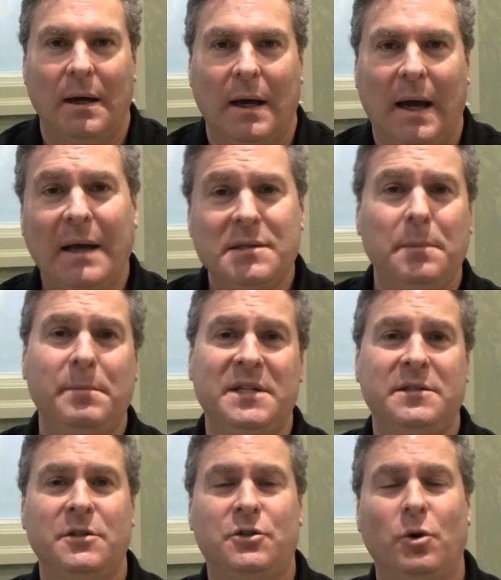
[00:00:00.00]
As a
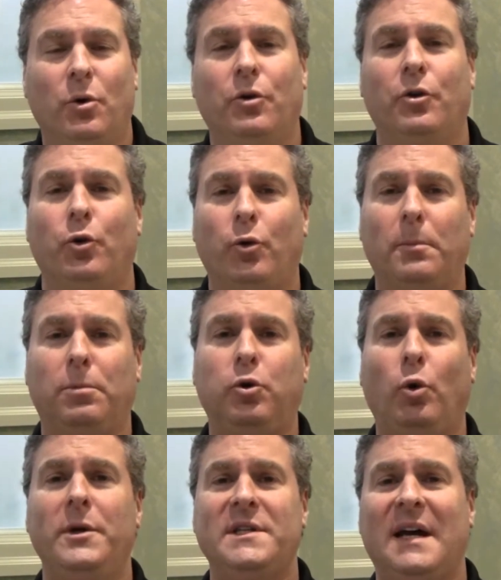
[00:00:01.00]
business owner, your
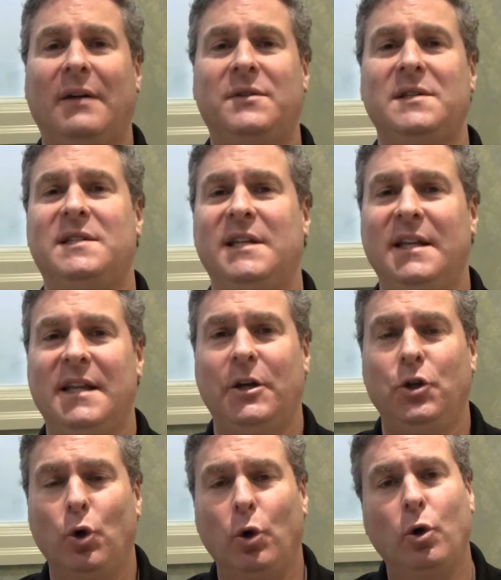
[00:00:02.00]
employees have to see that
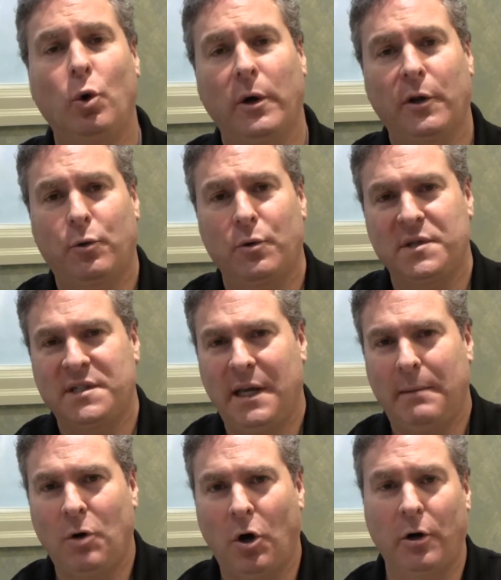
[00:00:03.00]
you're going through the
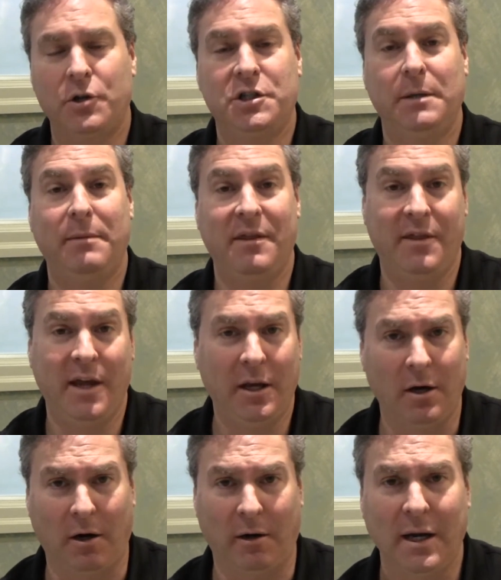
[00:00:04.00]
same hardship that they
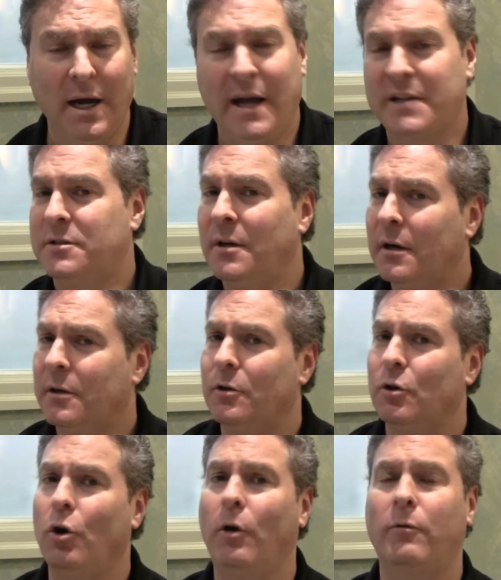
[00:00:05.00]
are. It's not going
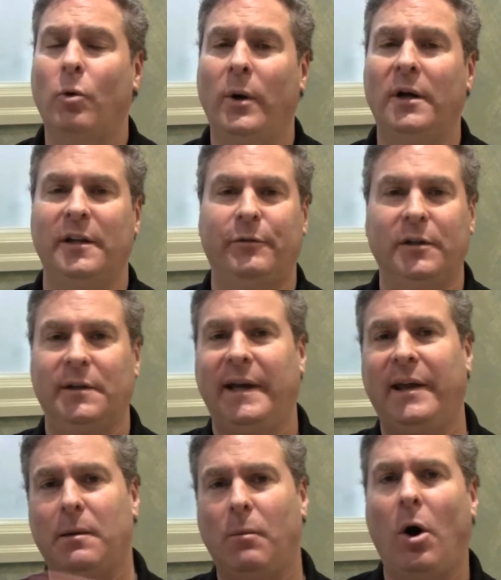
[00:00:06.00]
to go over well if you
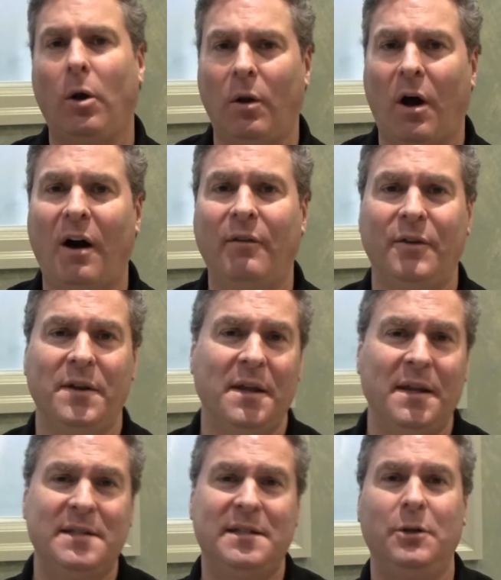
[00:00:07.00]
lay them all off and then
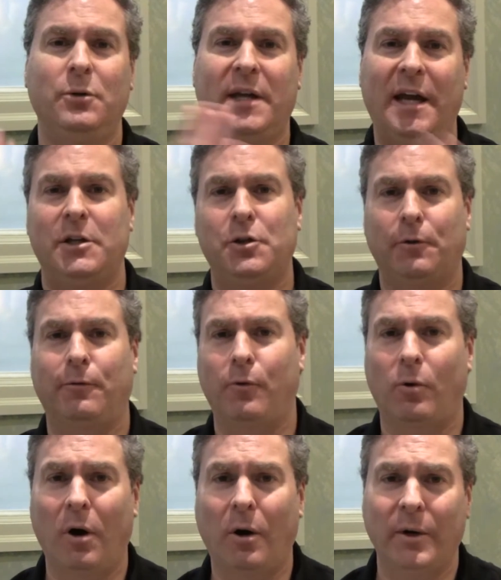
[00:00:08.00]
they see you get in your
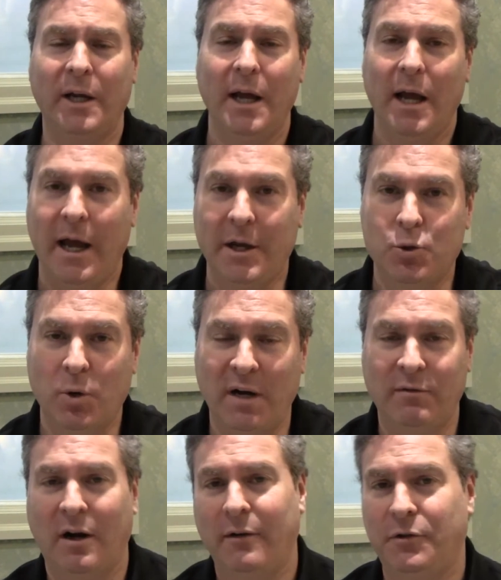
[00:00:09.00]
Ferrari and
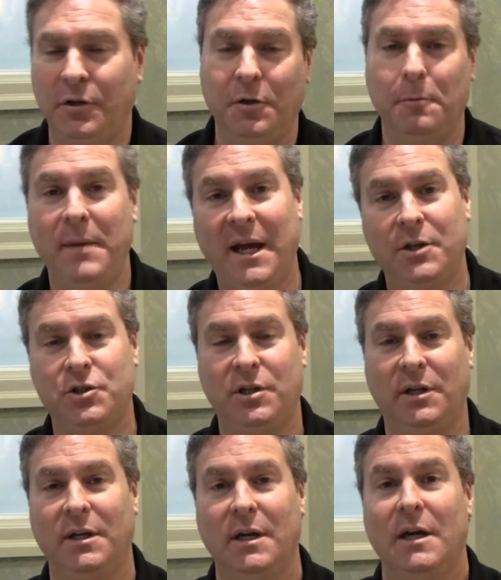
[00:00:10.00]
drive off to your
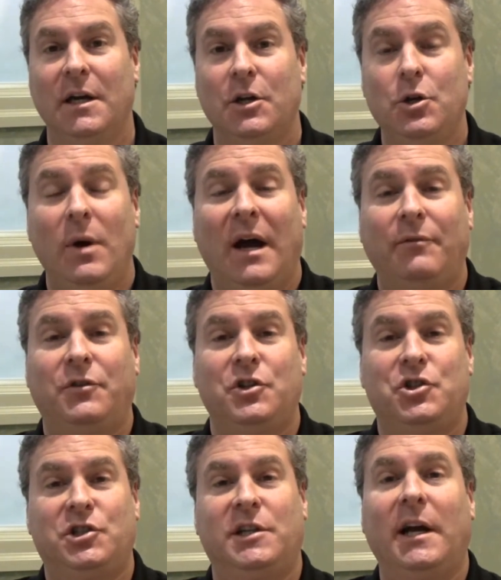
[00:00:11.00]
mansion. You have to
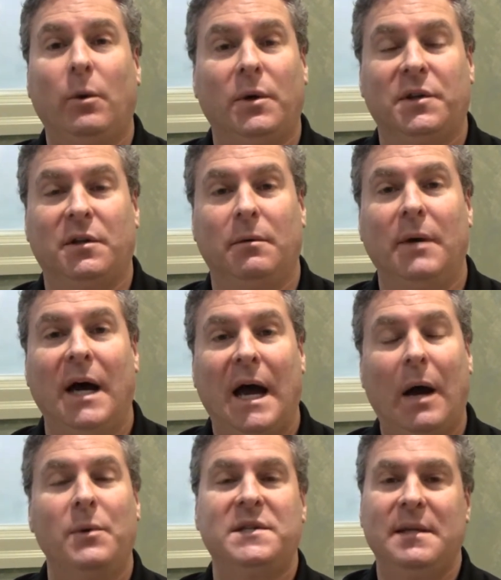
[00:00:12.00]
share with them
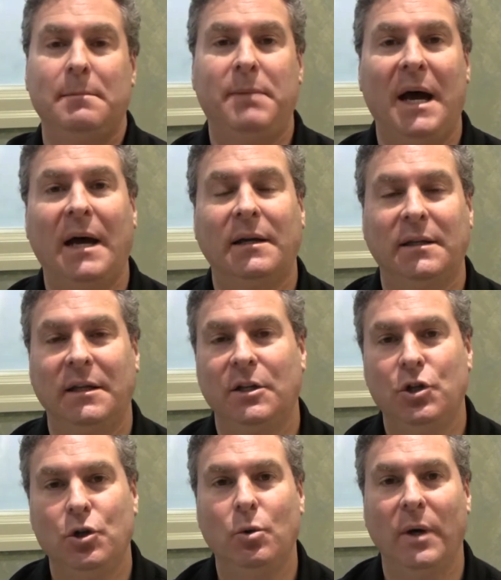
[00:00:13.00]
how it's impacting
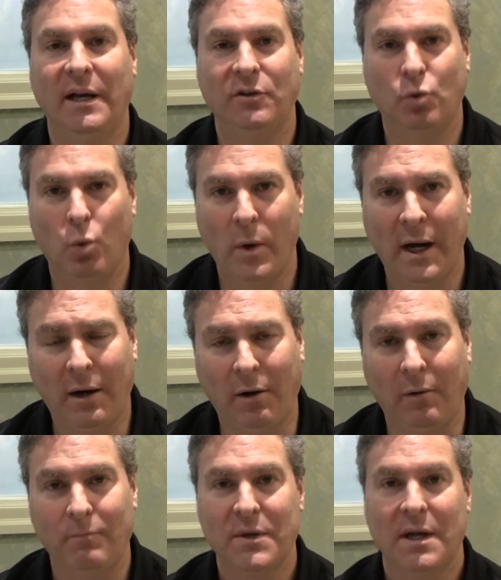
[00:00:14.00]
you as
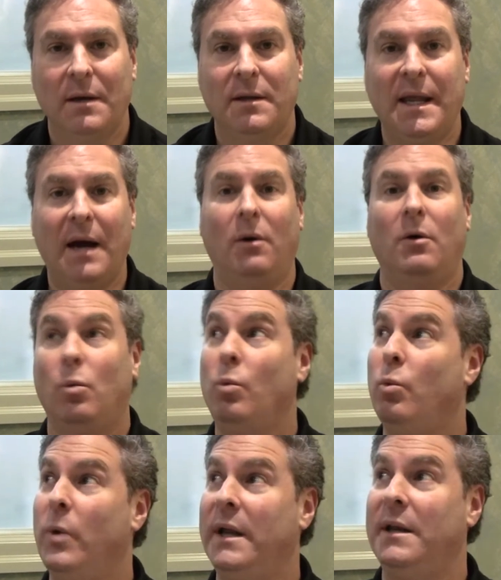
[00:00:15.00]
well. Now,
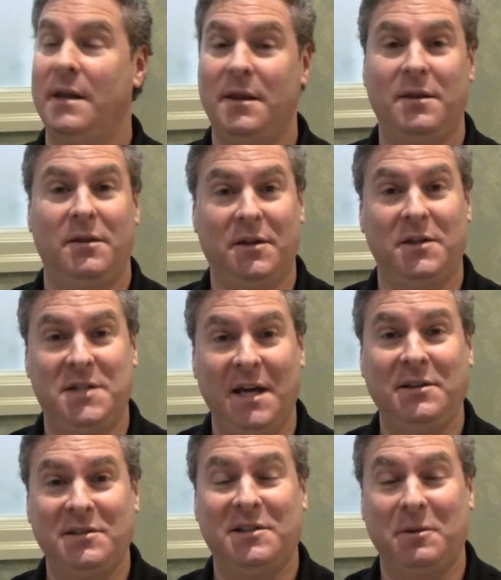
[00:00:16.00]
when the
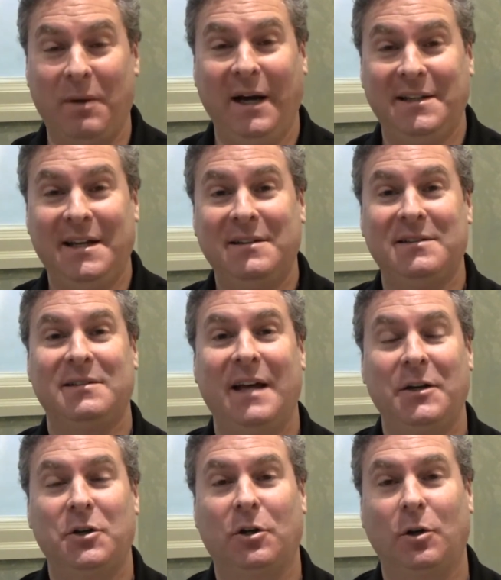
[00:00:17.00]
dentist here, my dentist,
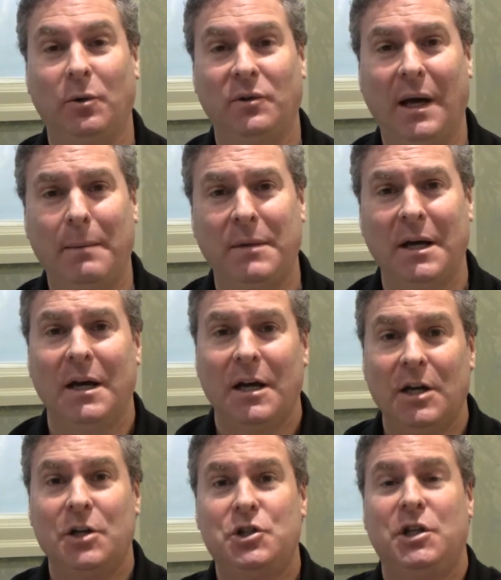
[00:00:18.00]
had to close up,
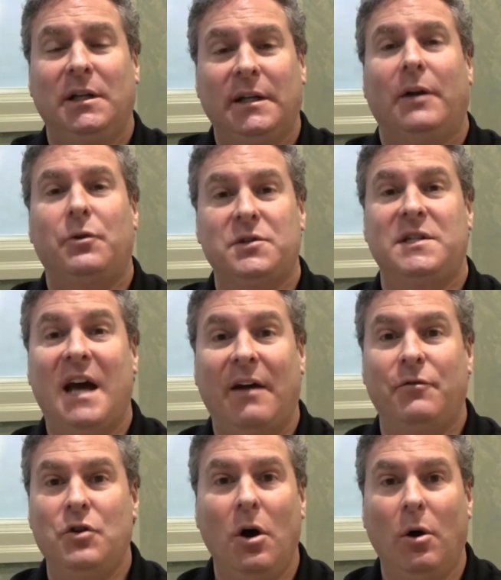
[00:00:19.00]
she let her
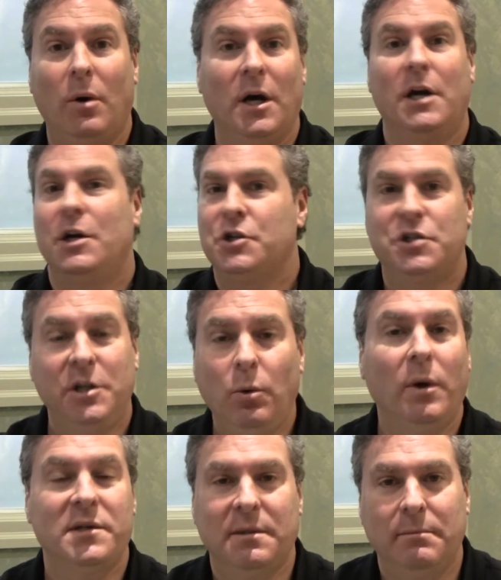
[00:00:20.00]
staff know she
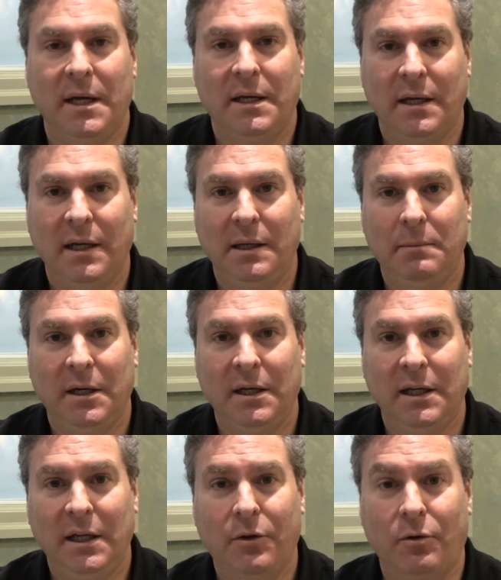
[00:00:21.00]
wasn't making any
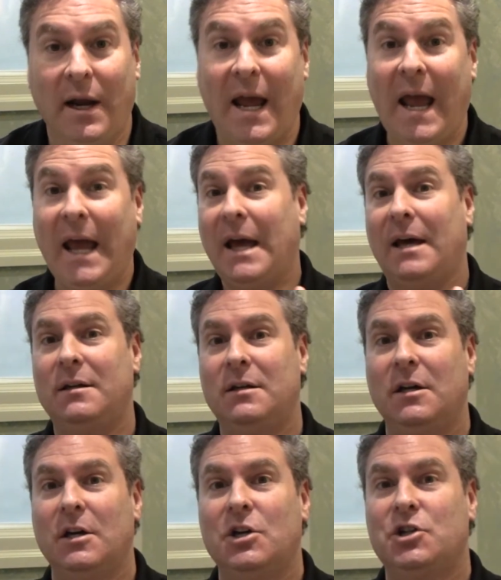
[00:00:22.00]
money either, and
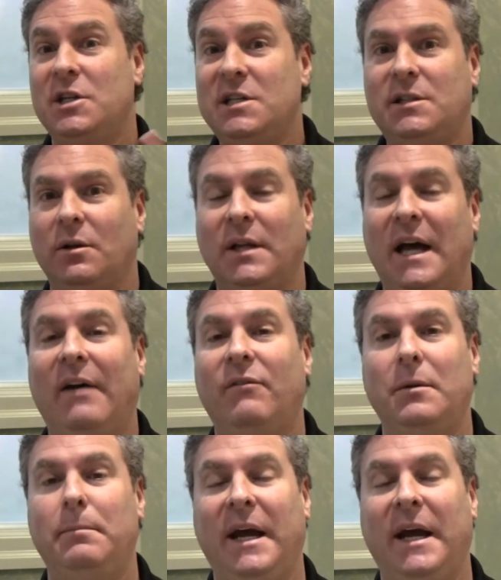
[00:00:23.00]
she's still having to